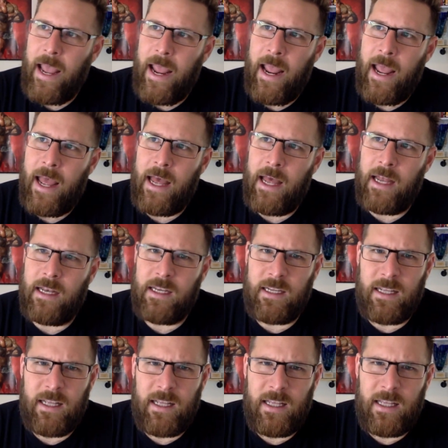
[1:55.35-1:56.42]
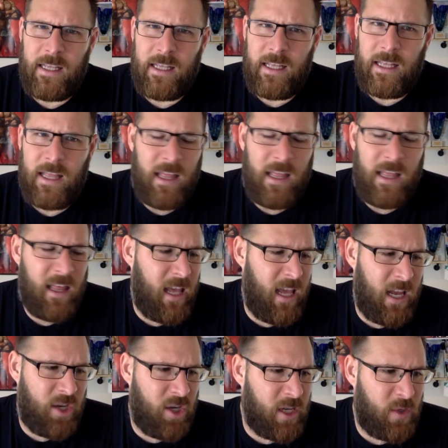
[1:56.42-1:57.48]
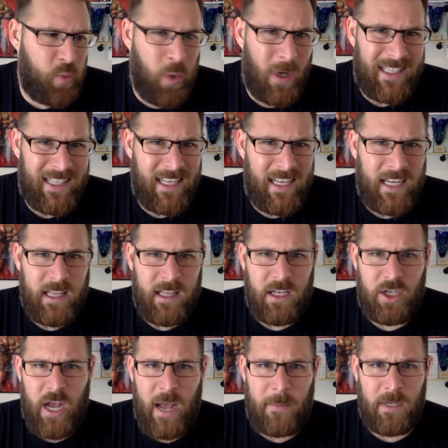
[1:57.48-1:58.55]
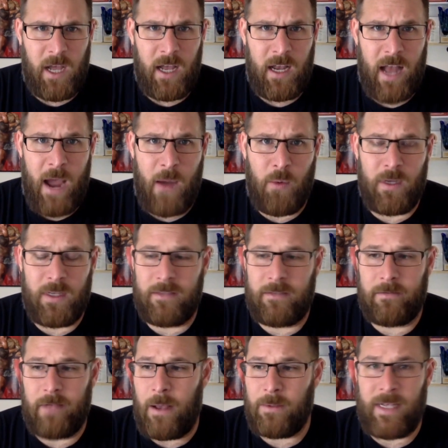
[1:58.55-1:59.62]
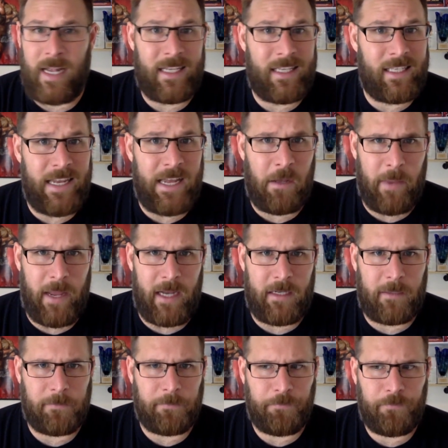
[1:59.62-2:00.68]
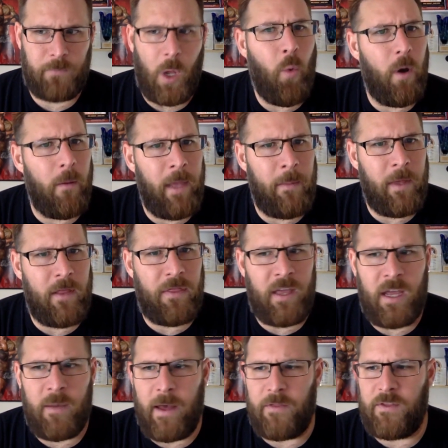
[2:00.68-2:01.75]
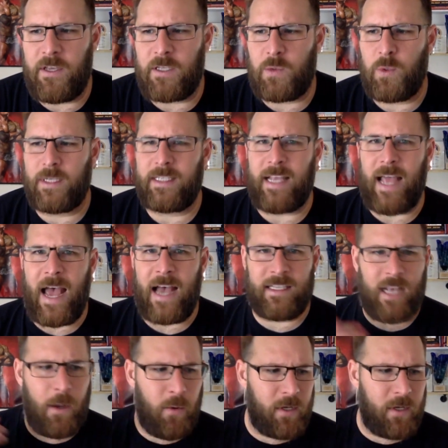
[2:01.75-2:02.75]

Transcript: And it just wasn't getting the job done. I was I was at a stalemate. What made me think about this was as I